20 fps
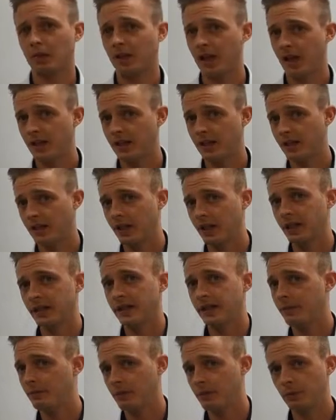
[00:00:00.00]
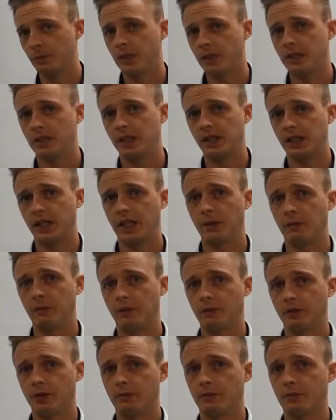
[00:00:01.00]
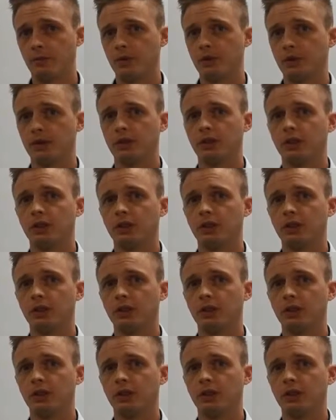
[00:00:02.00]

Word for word: planning and implementing care programs.